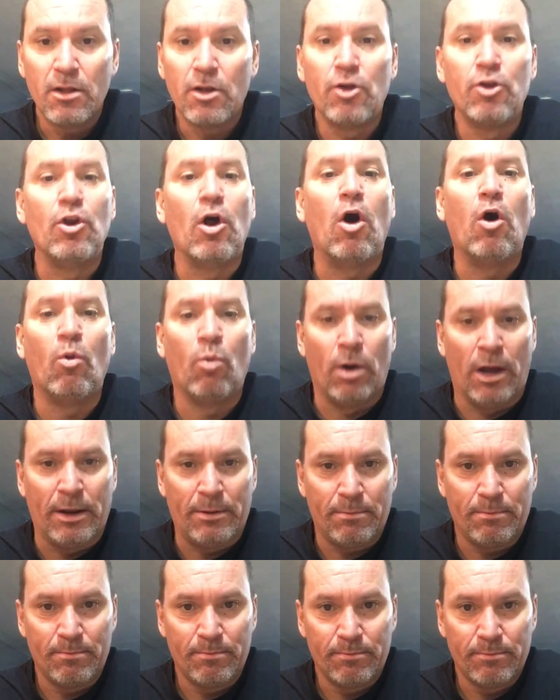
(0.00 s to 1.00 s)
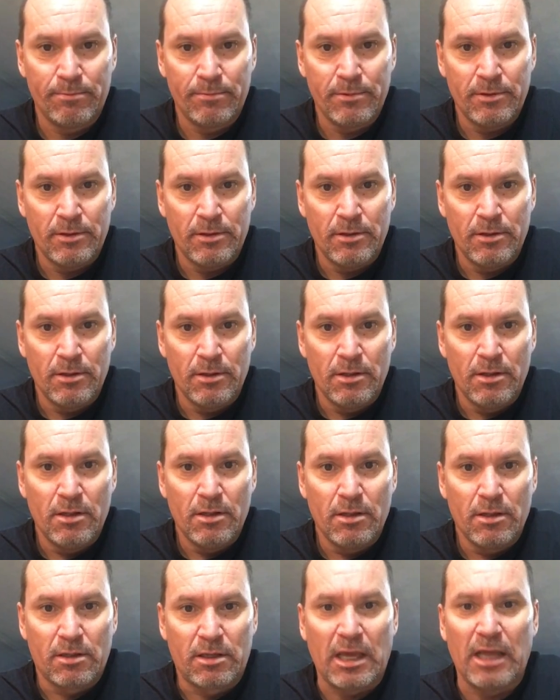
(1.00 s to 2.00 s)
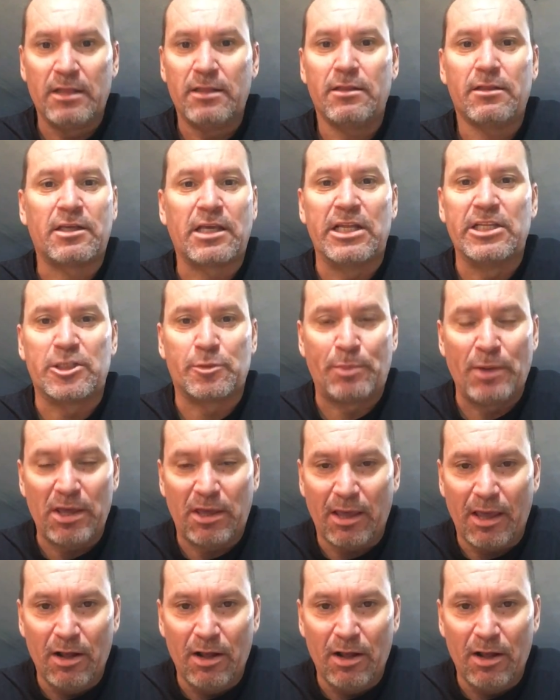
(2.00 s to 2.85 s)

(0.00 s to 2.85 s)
No one can speak